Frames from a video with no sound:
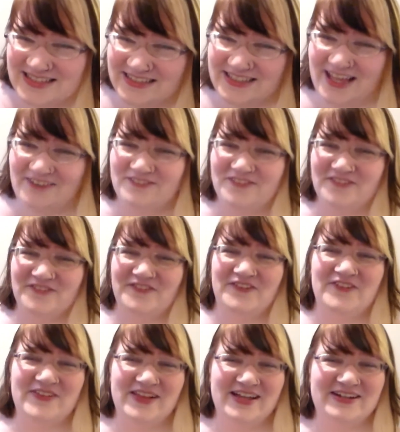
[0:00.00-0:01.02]
still have a
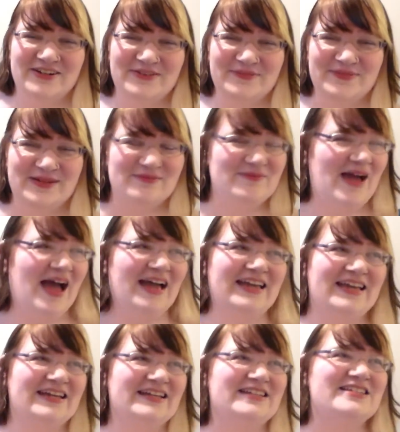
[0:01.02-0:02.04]
full unopened
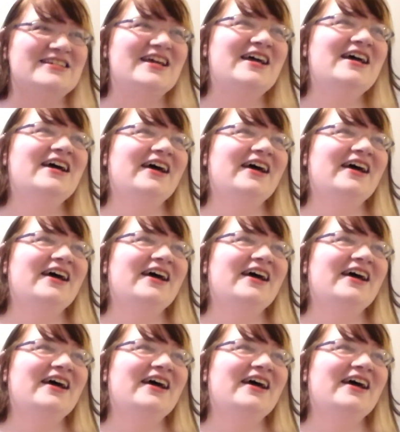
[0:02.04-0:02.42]
package.